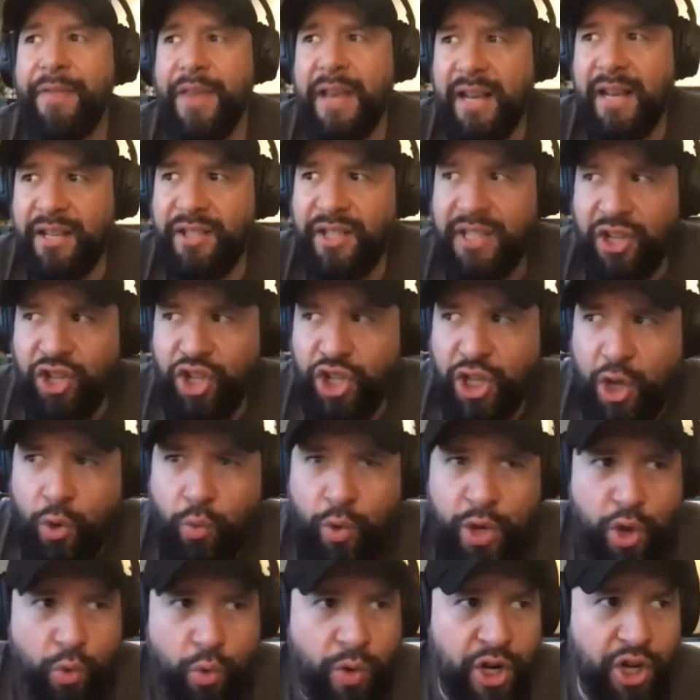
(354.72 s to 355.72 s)
essentially
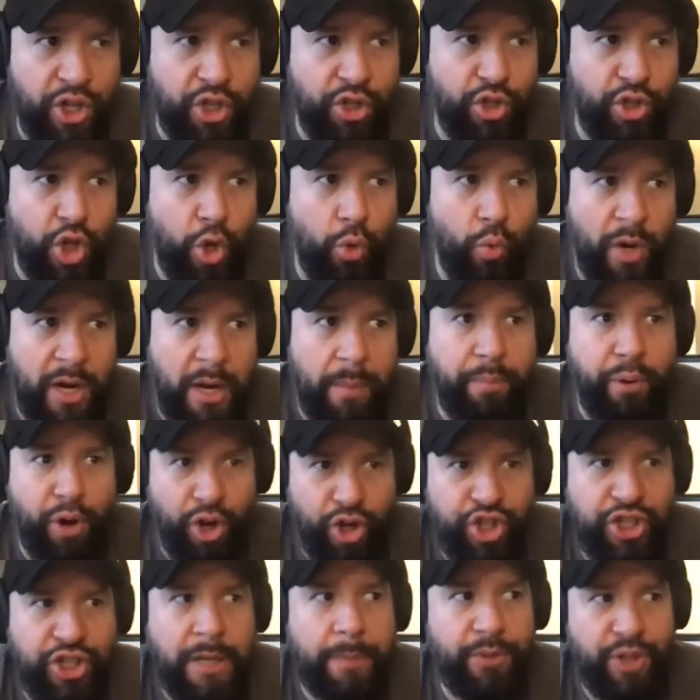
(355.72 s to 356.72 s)
what you want to do is you want to
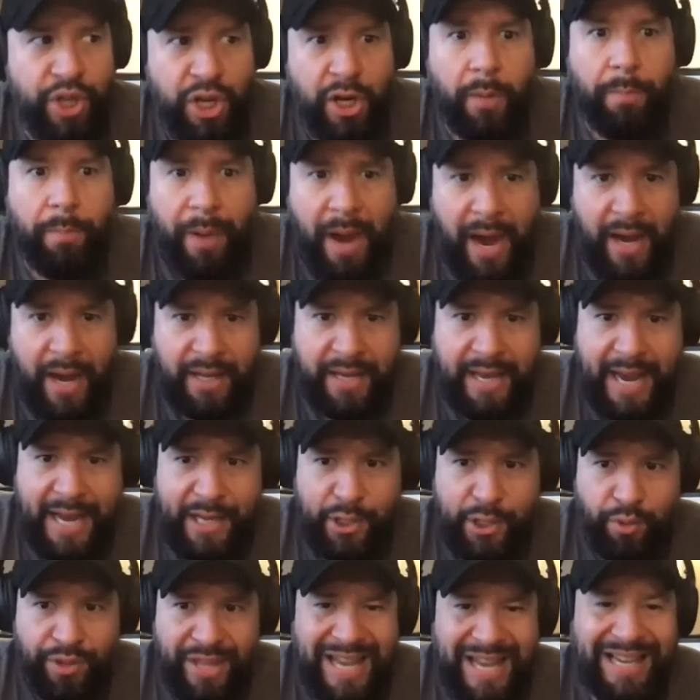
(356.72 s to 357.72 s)
push them to your
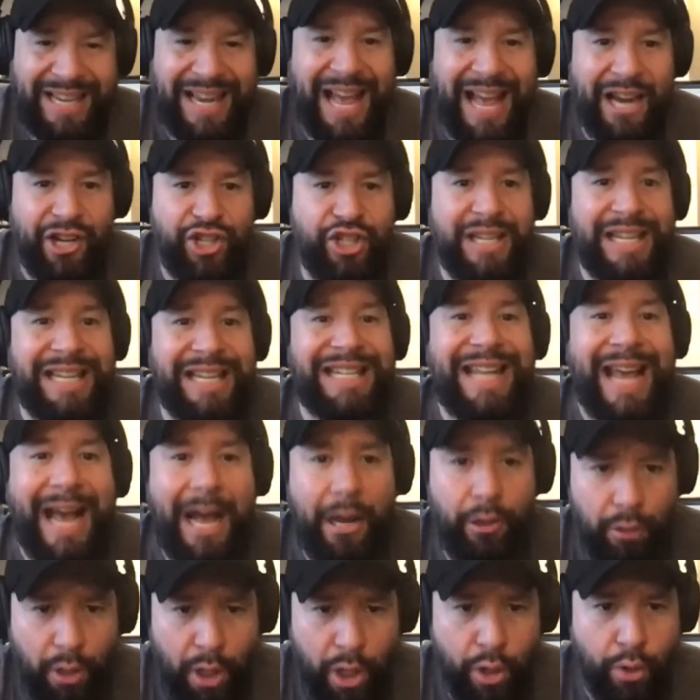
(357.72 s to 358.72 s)
podcast where they can actually
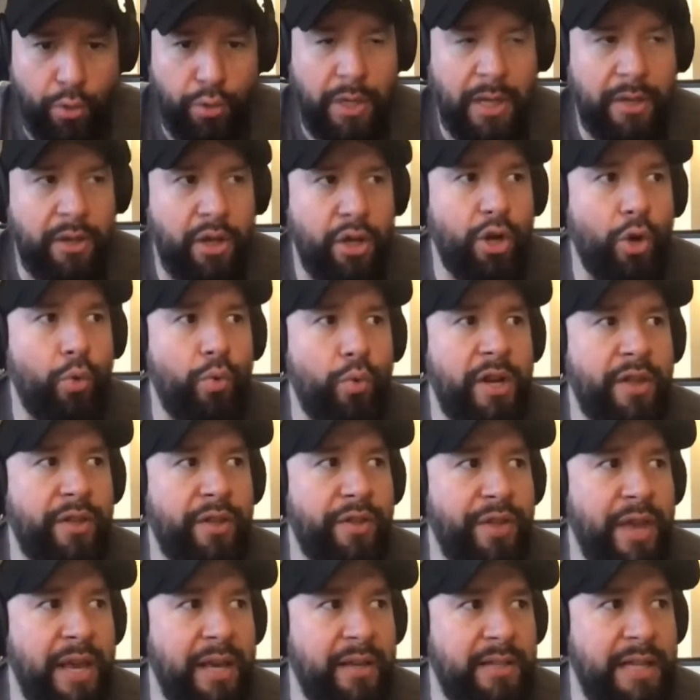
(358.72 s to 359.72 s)
download. One of
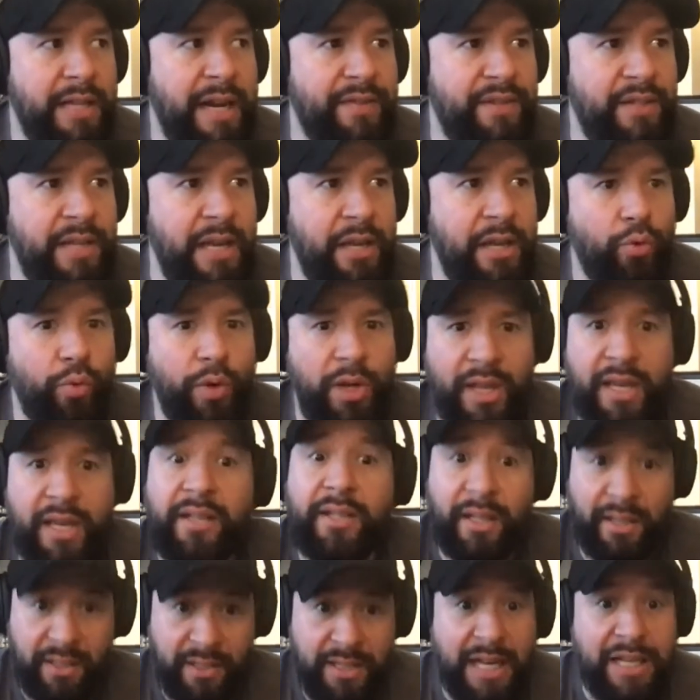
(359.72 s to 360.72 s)
the things that I've seen really
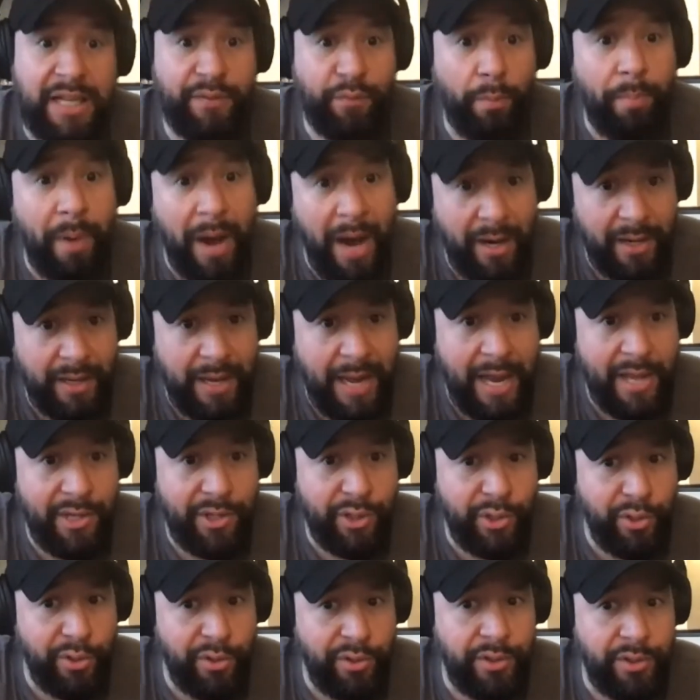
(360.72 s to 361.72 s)
successful
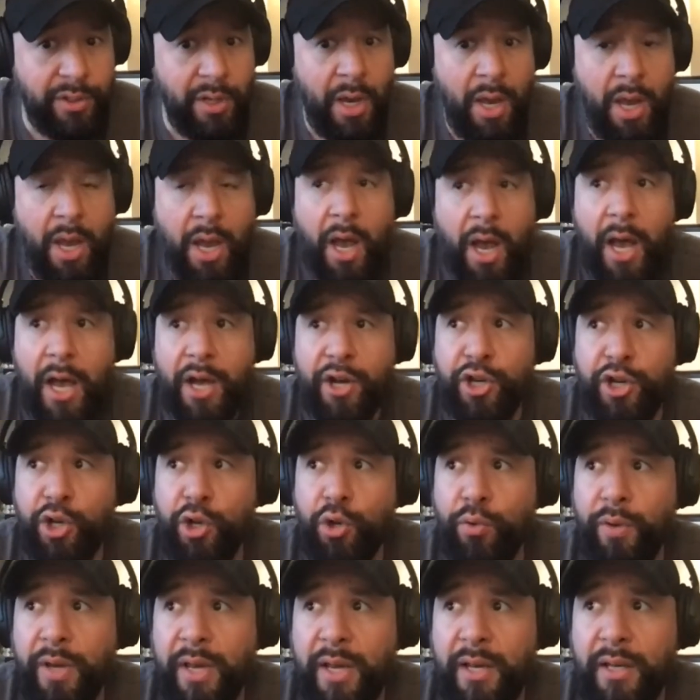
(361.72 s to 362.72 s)
podcasters
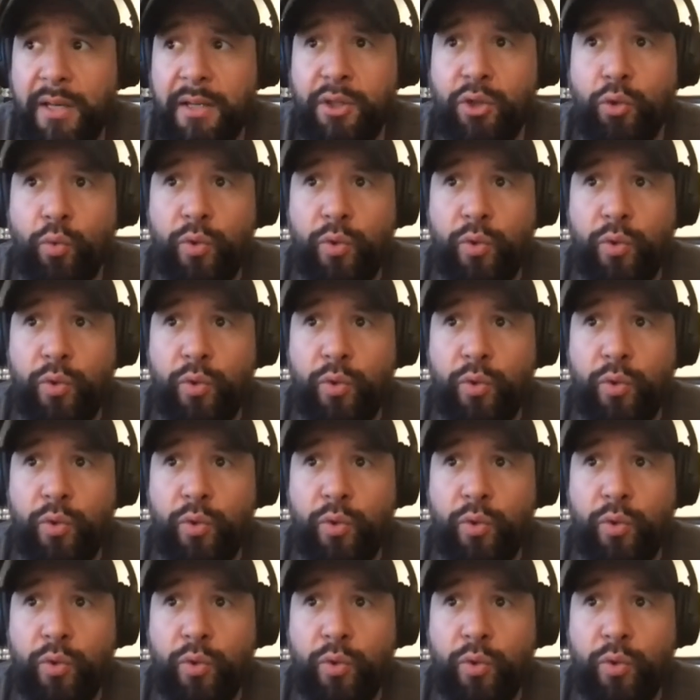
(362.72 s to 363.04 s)
do is when